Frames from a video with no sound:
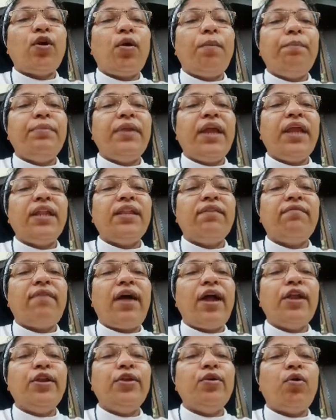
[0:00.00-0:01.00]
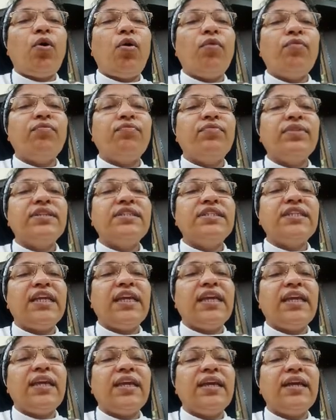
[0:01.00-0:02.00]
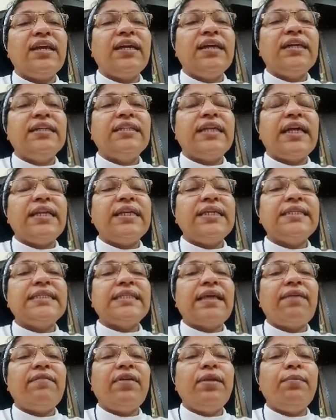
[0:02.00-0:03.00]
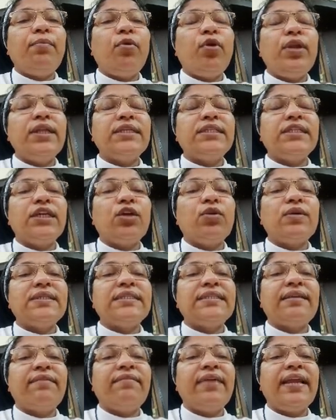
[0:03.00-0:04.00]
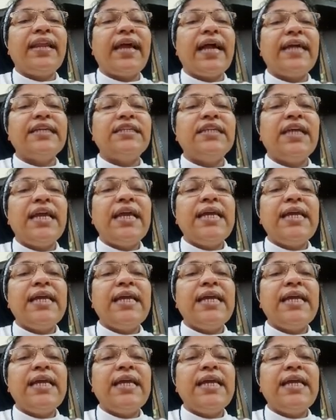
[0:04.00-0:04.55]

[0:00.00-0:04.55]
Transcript: obtained the value of t that is 7.07 at